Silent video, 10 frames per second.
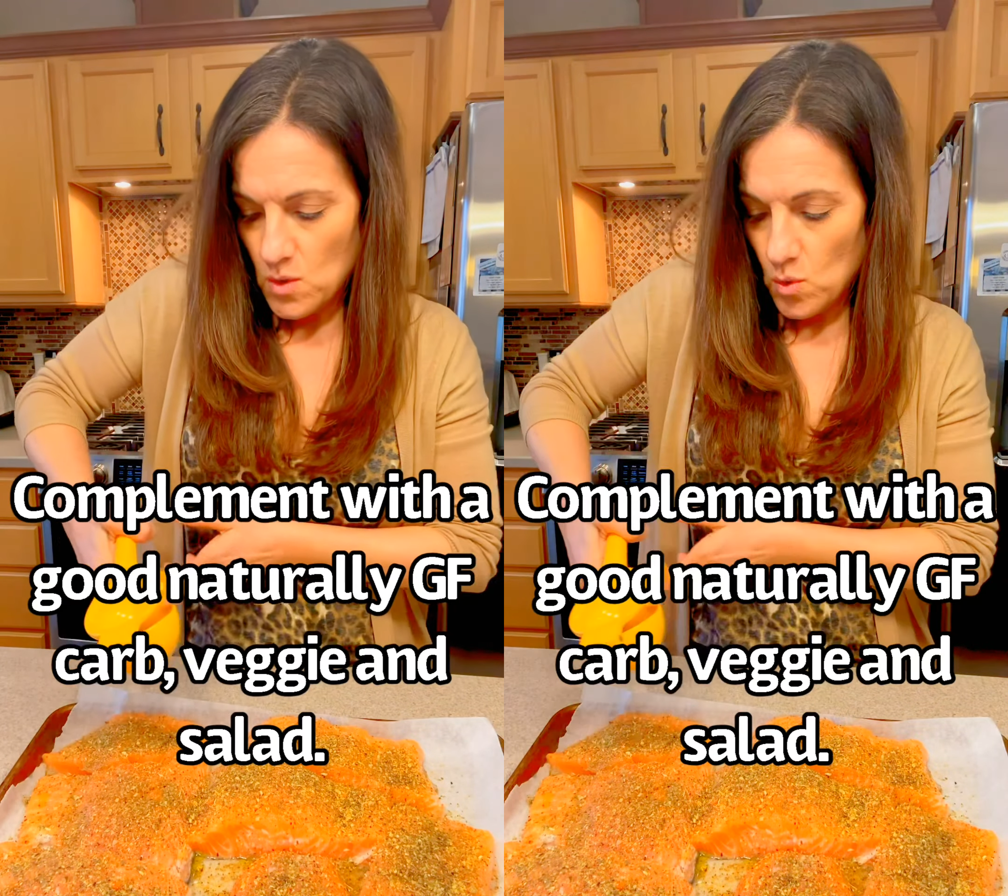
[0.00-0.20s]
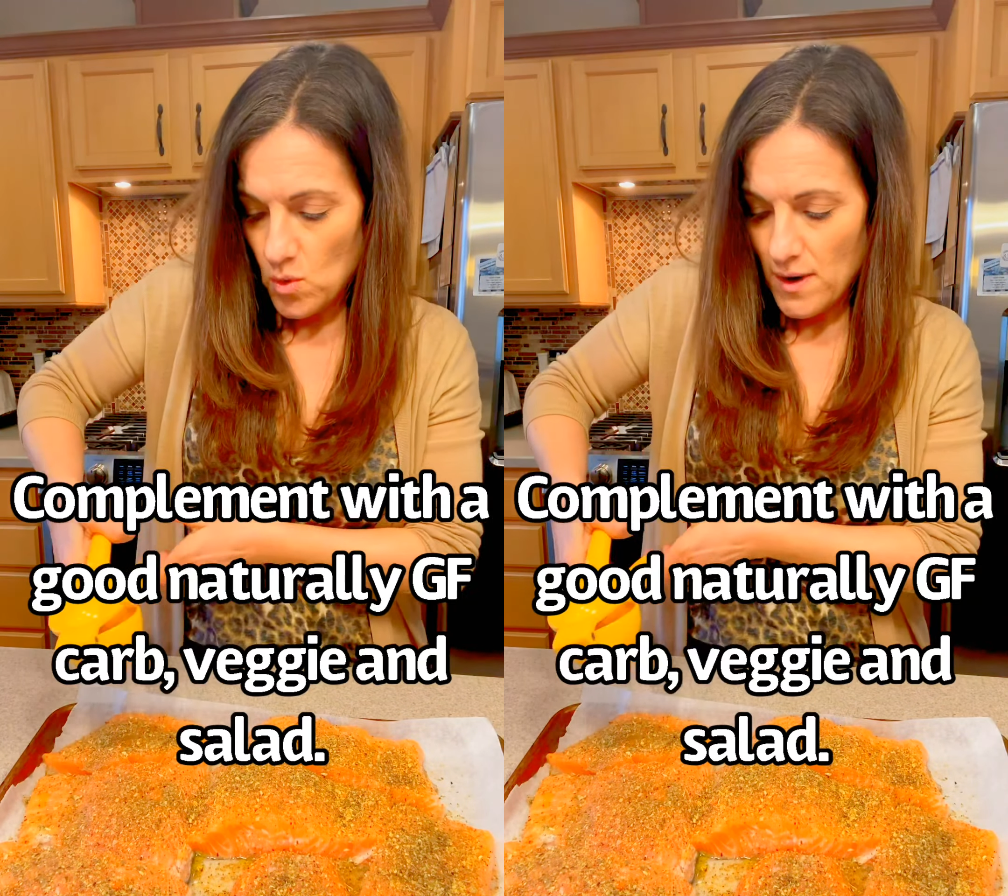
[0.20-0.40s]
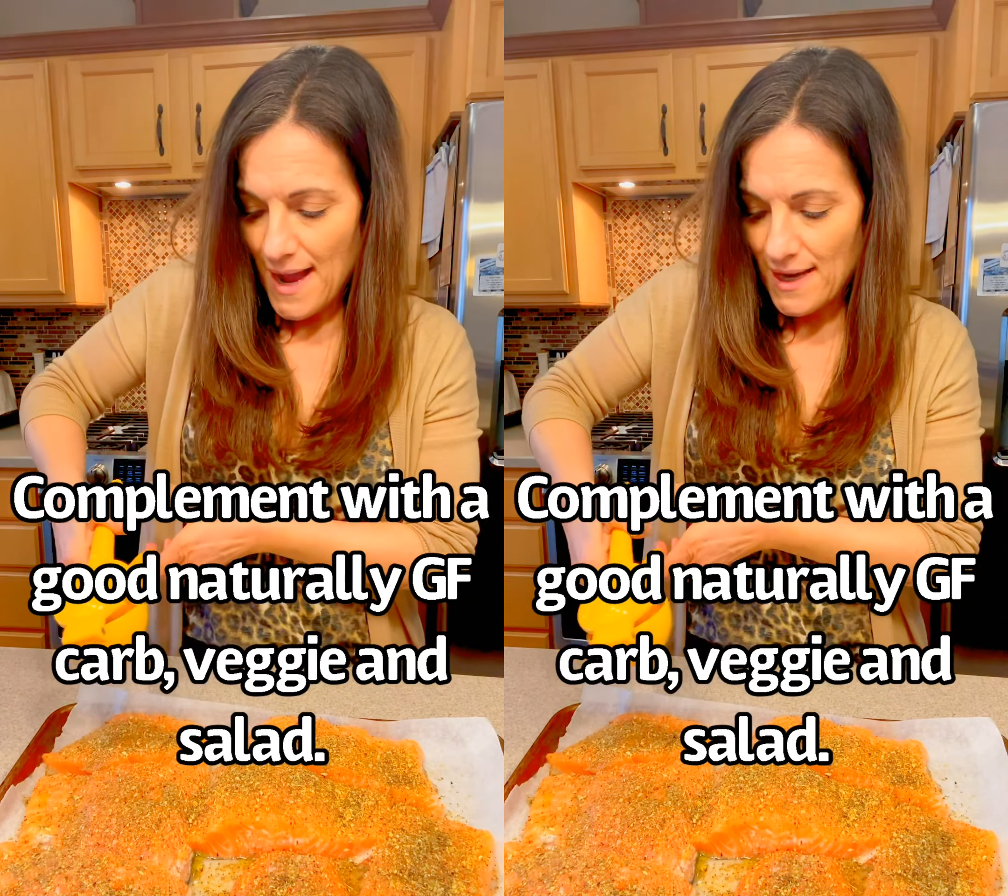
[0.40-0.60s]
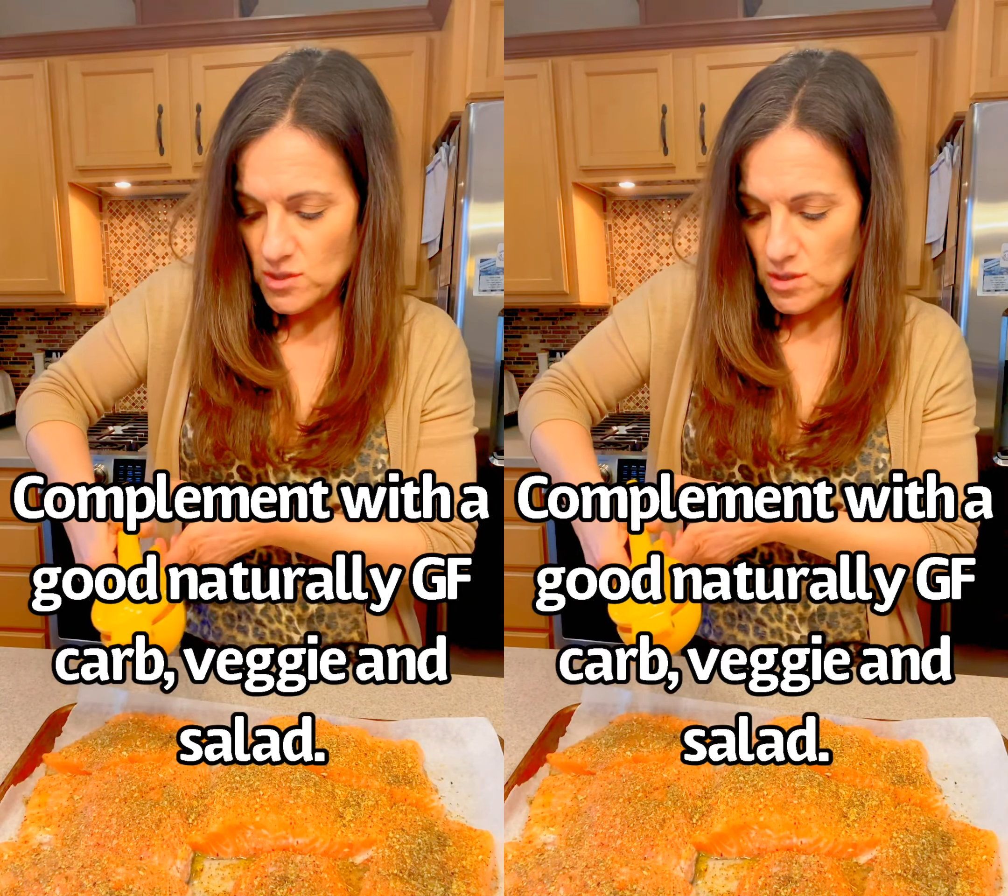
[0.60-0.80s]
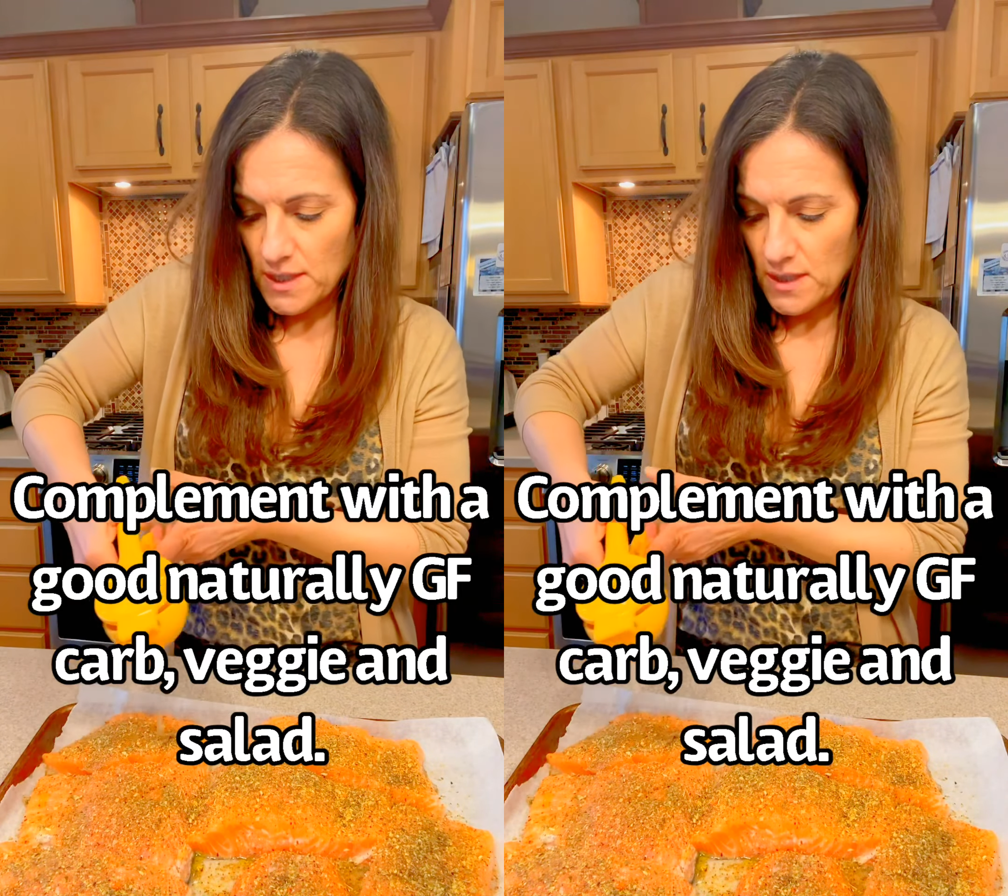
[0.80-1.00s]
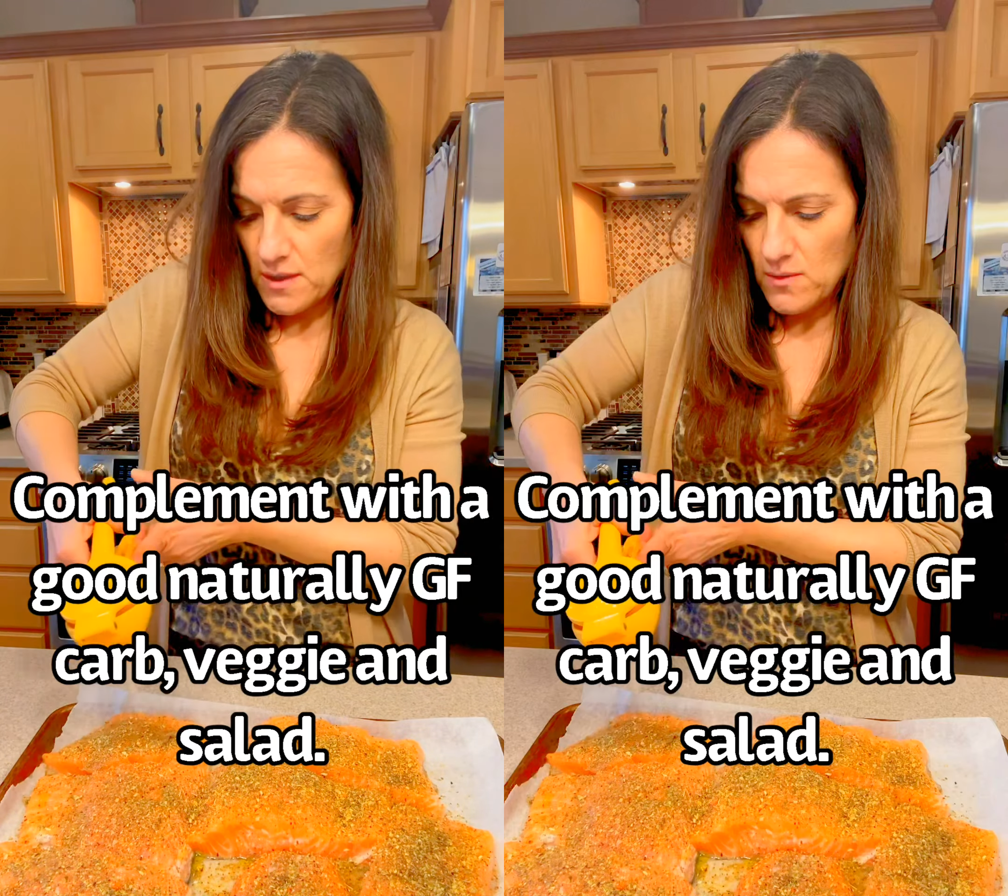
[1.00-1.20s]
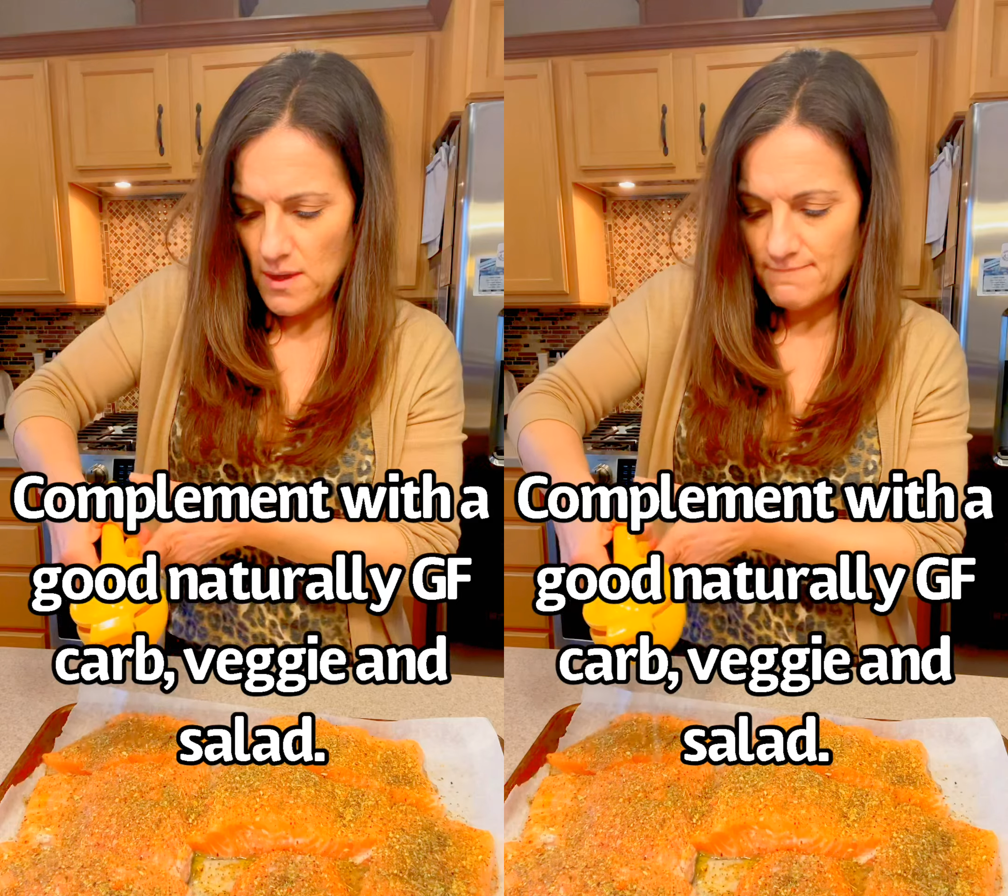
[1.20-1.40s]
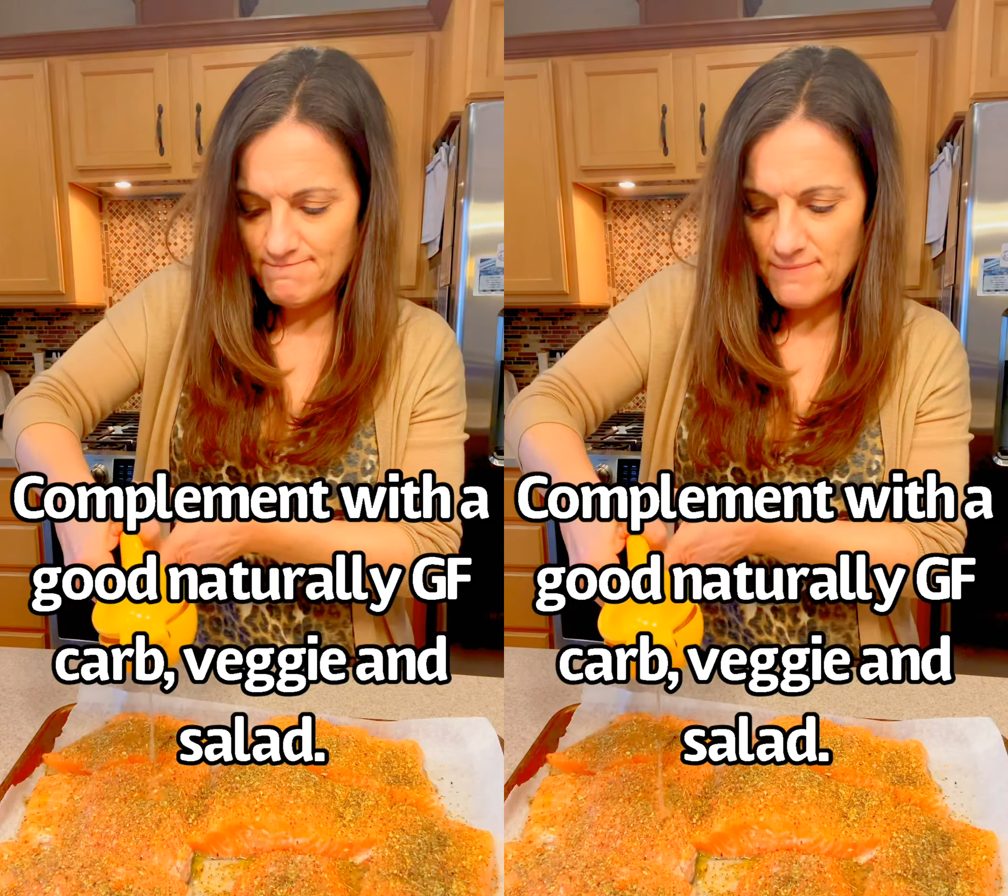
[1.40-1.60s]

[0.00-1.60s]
Or actually, you know what?